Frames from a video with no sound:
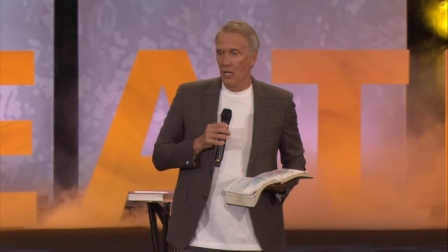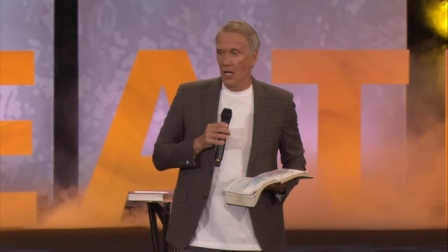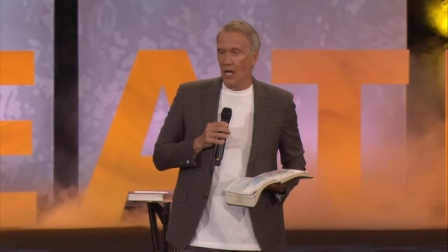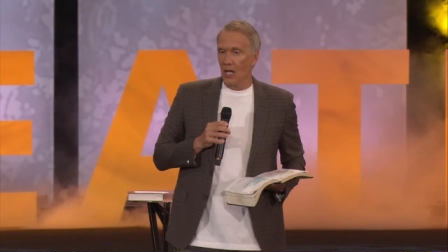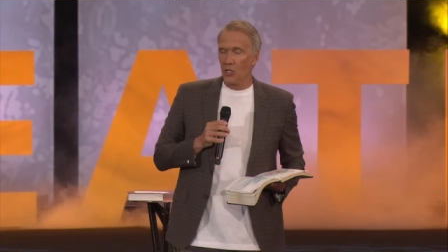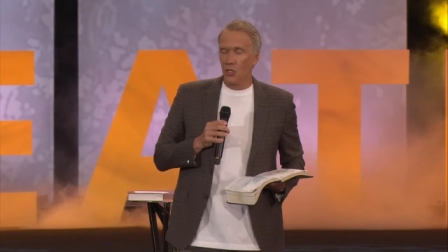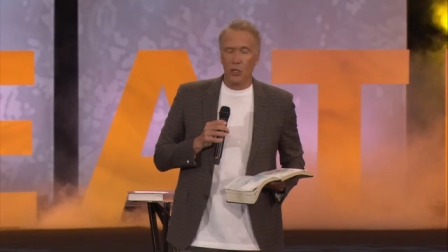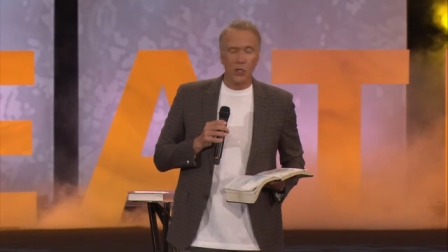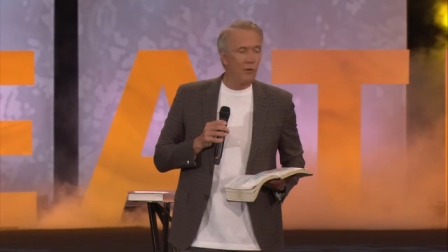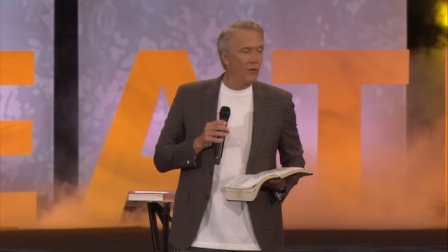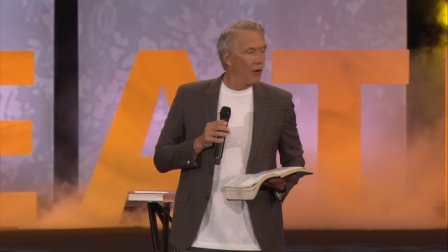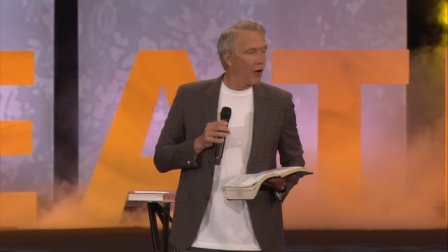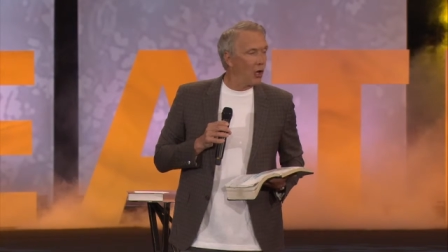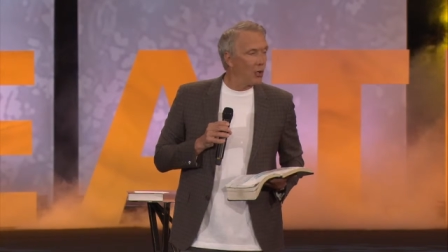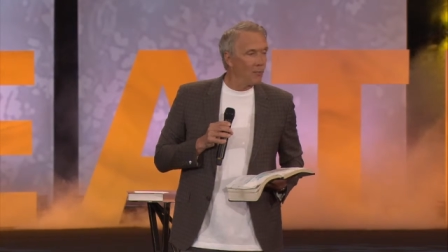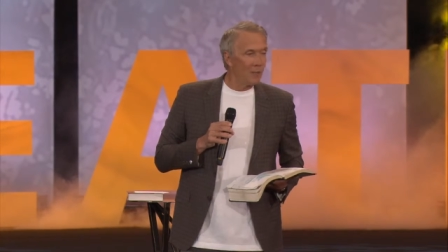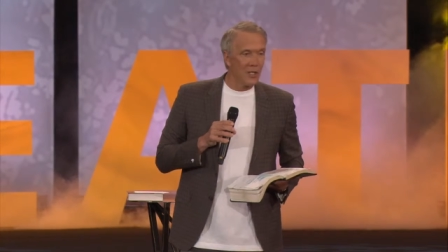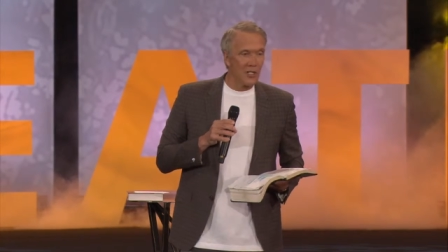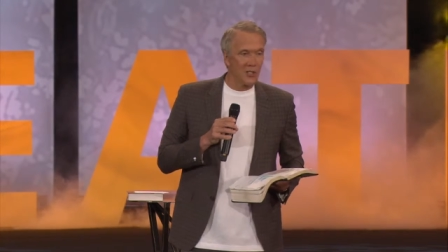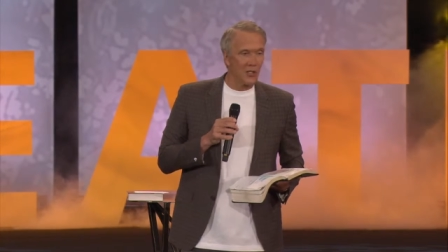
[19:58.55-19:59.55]
as you've
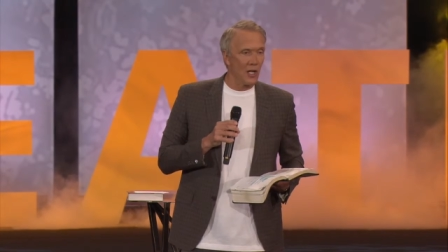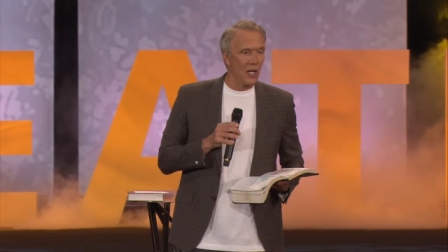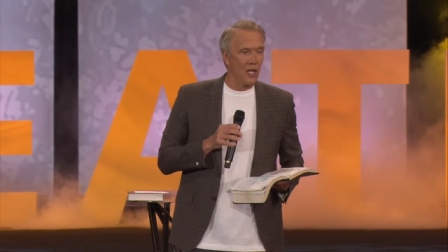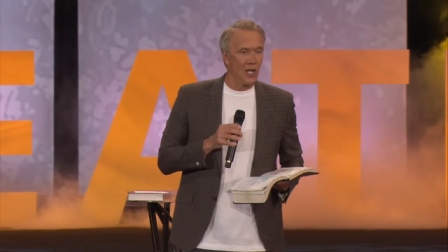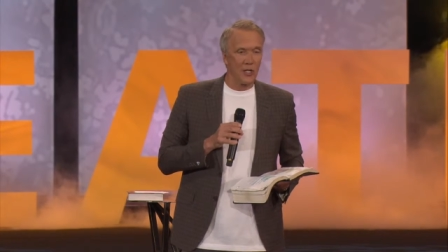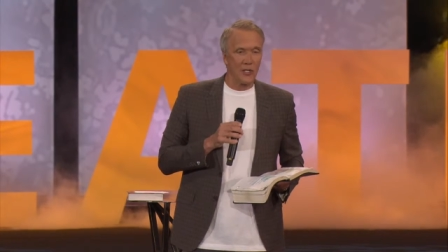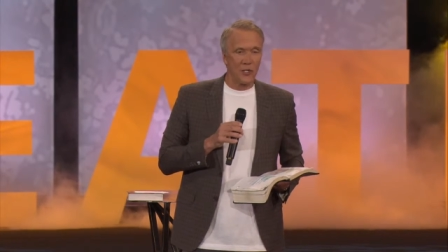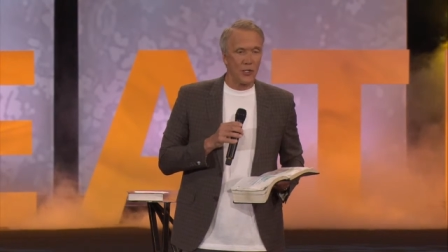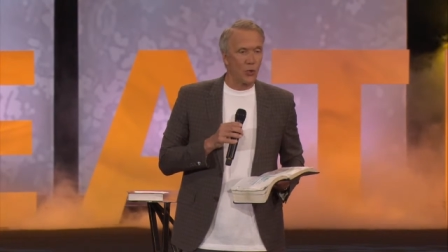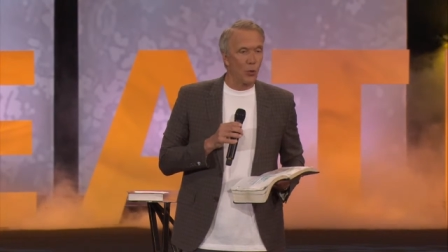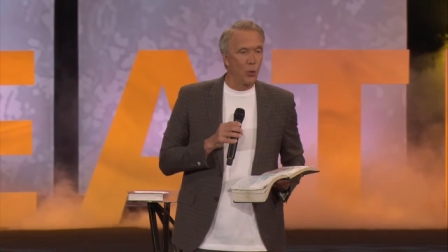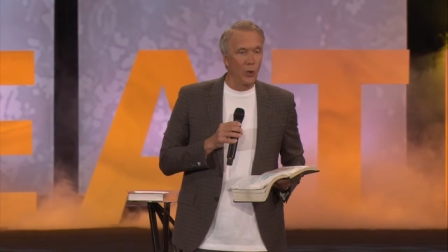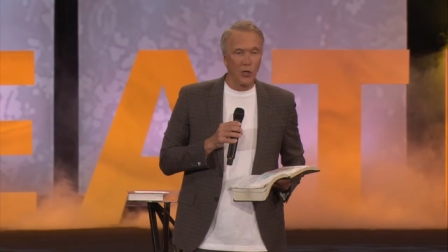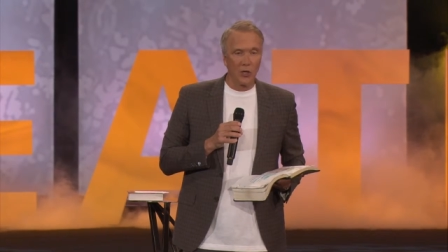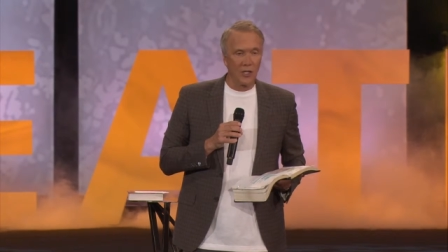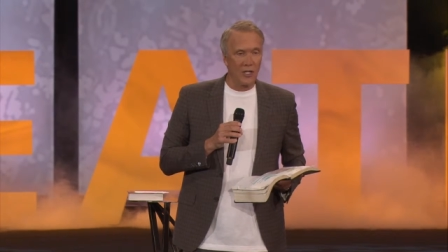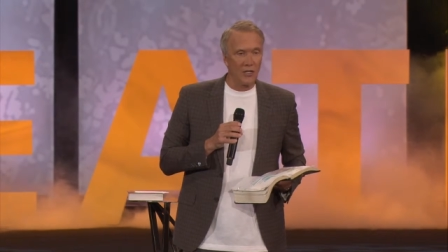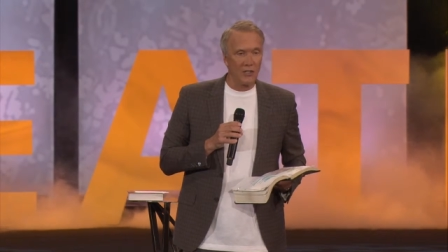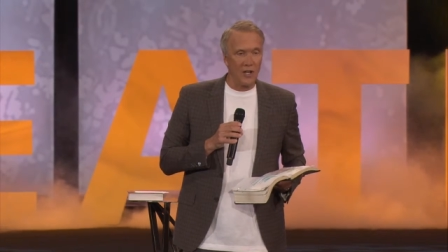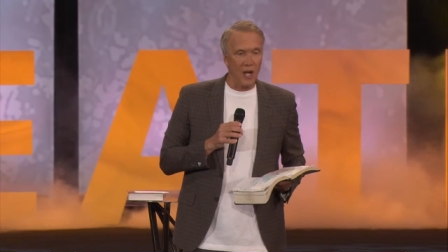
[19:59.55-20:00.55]
heard me say a
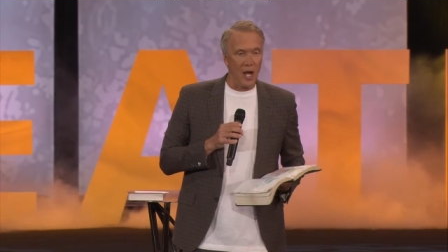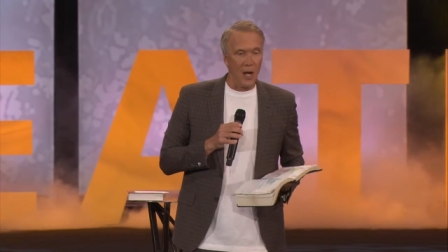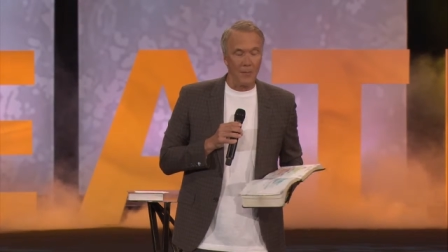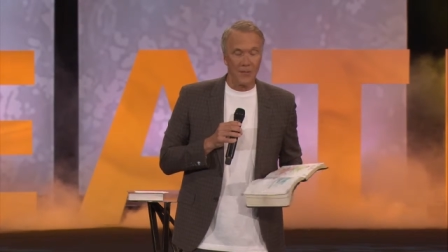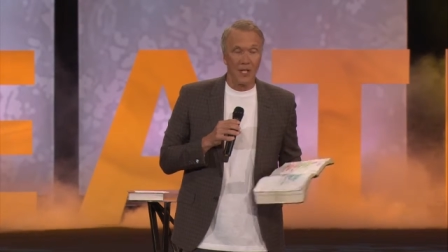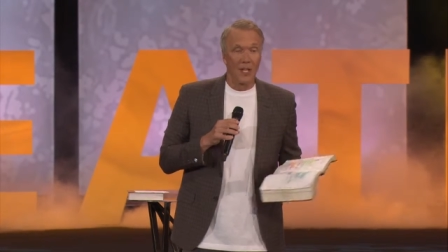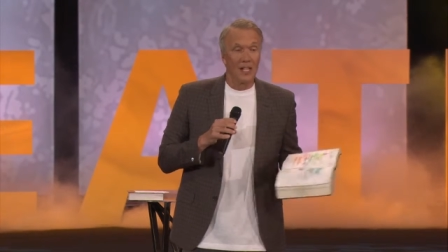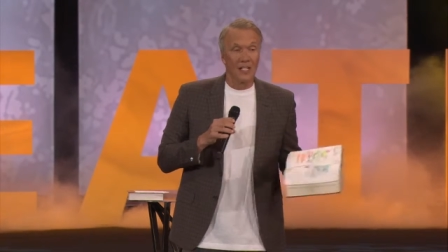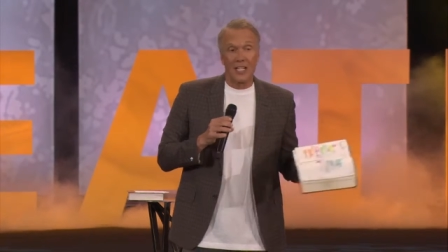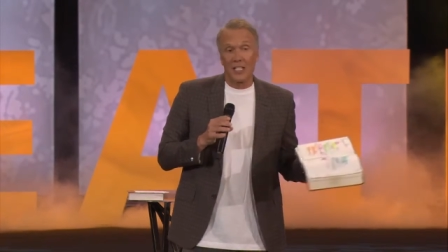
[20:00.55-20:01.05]
squillion times. And